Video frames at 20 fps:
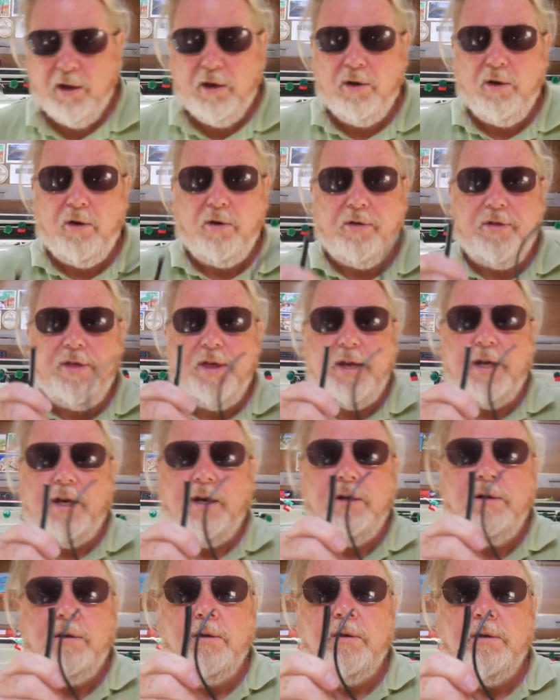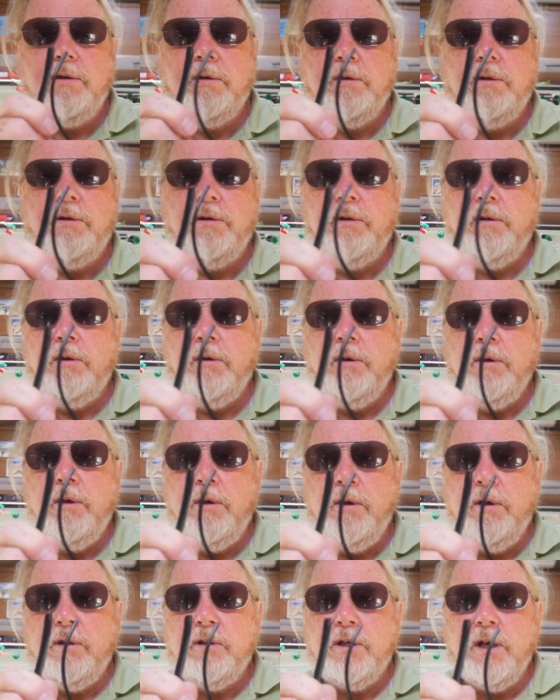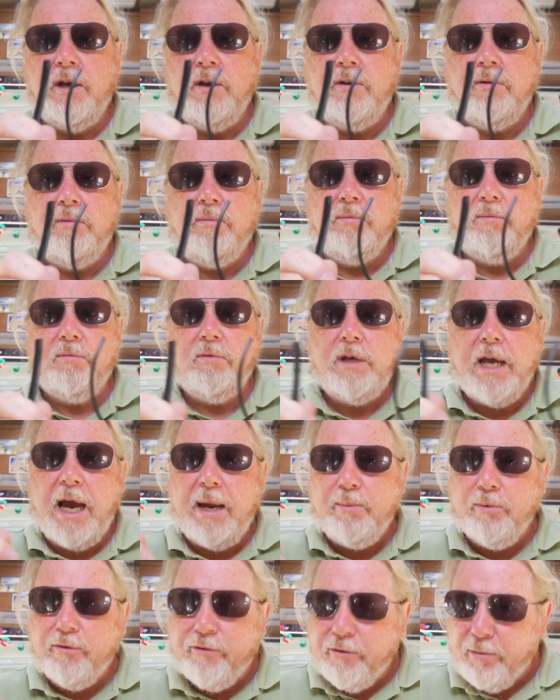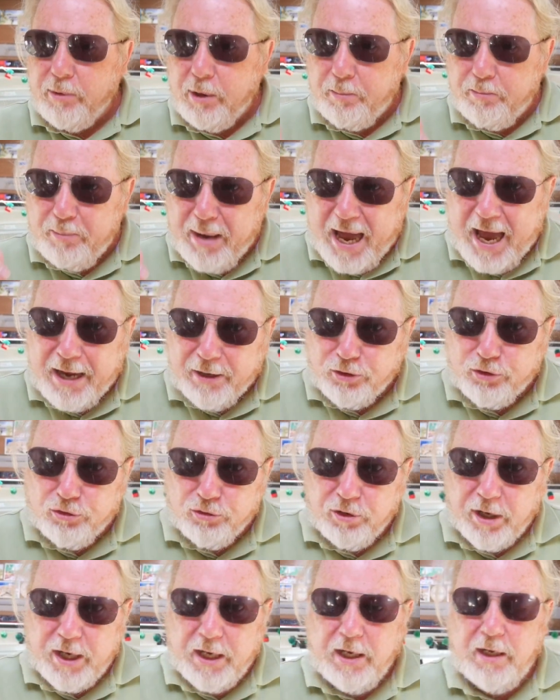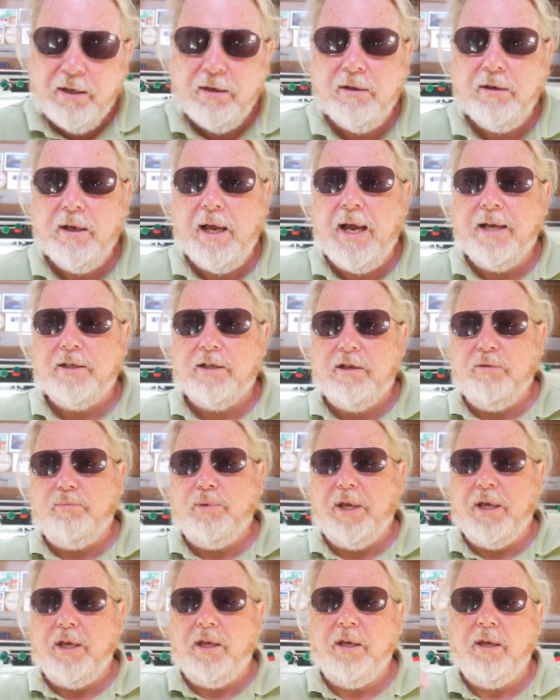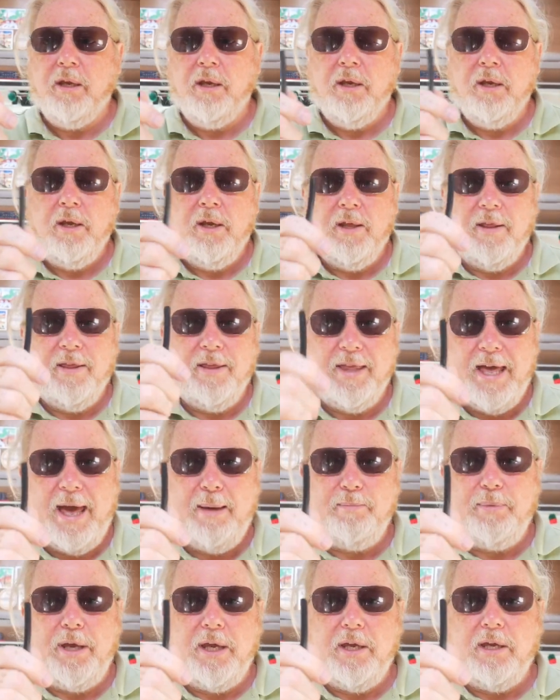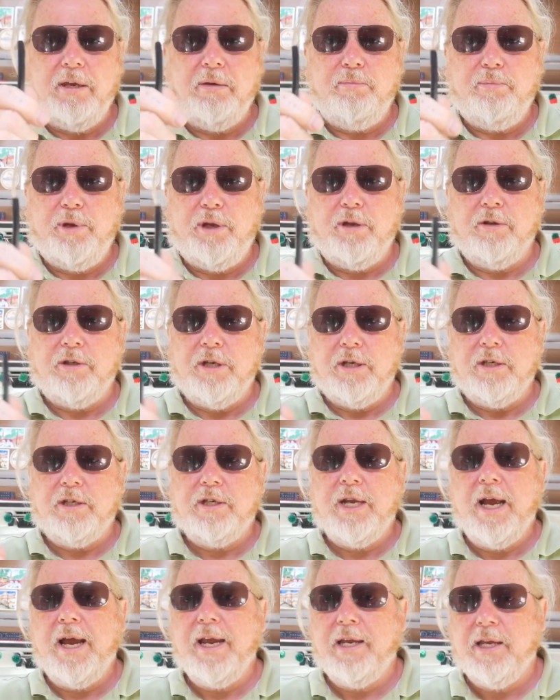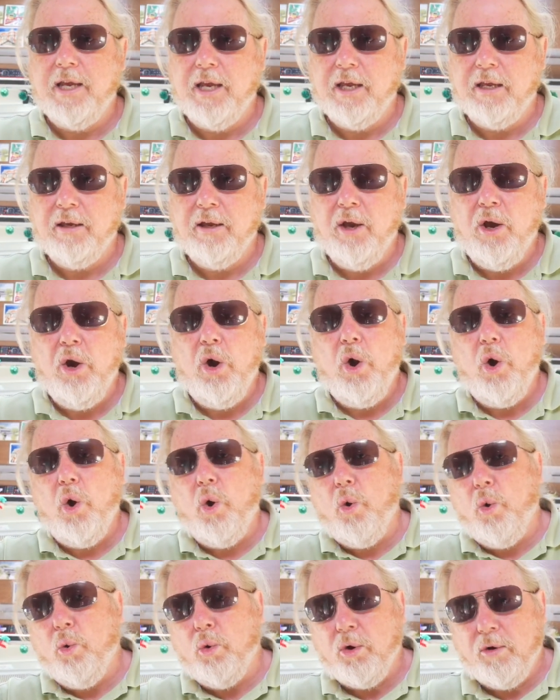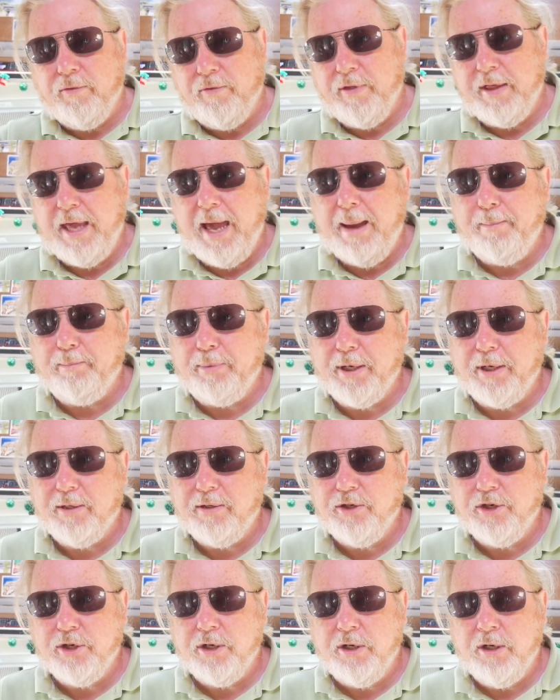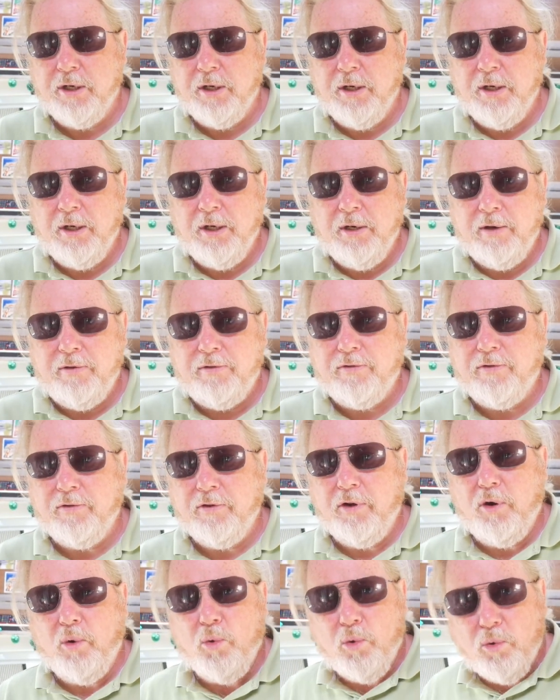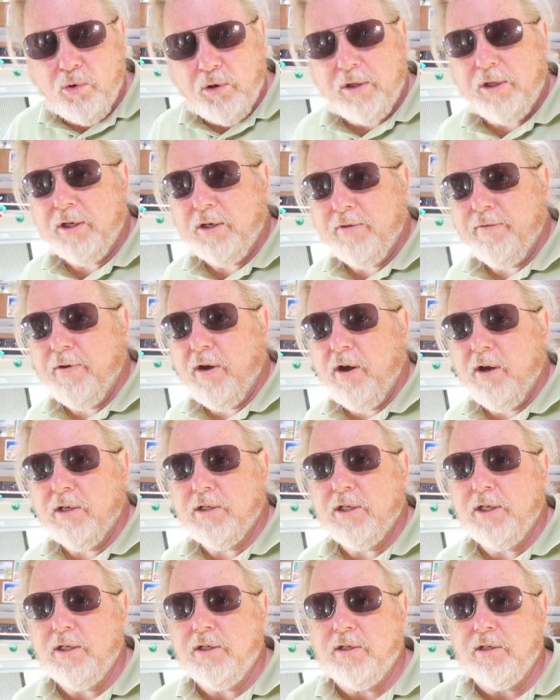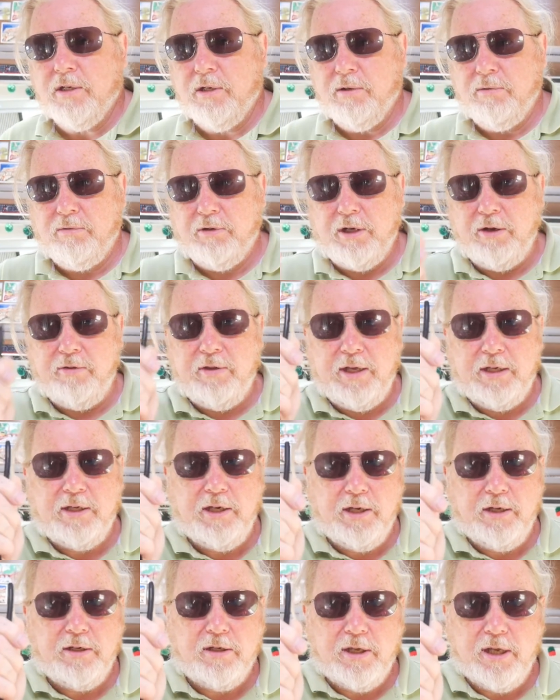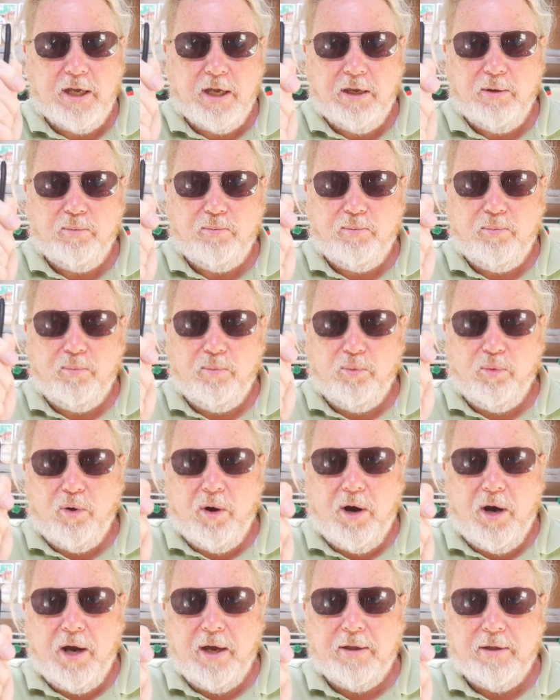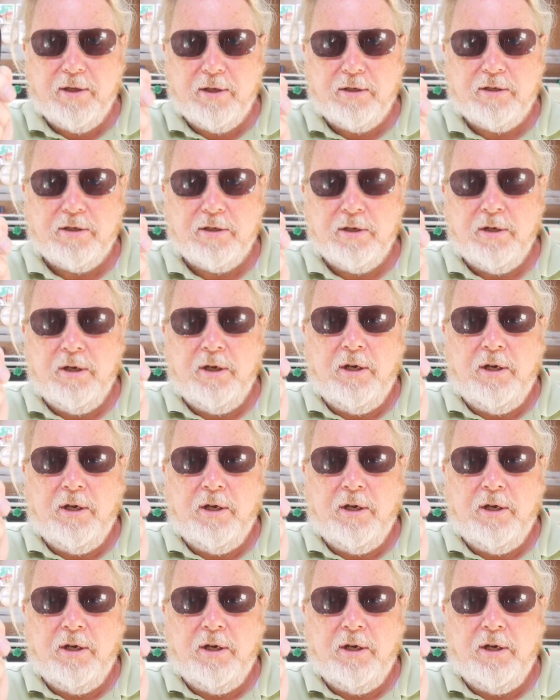a lot thinner, so cable from the battery has to be that big because it's taking all of the ampage for all of the devices. So this is the wire that's